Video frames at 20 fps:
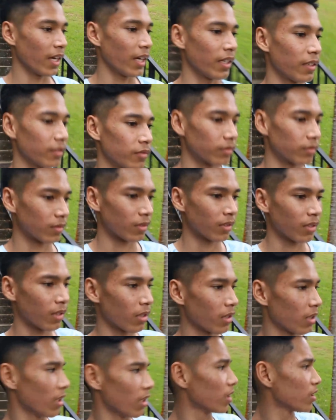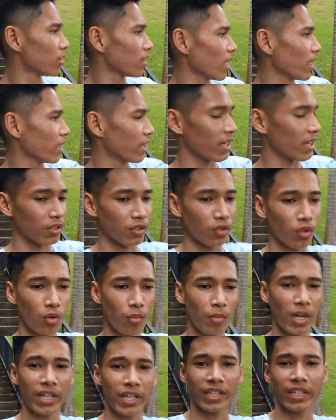And it's like there's
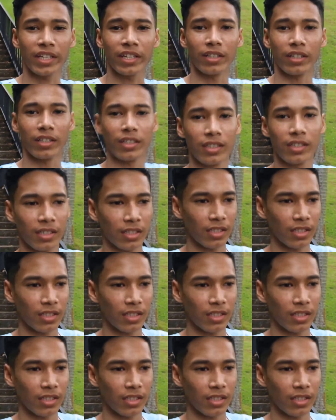nobody here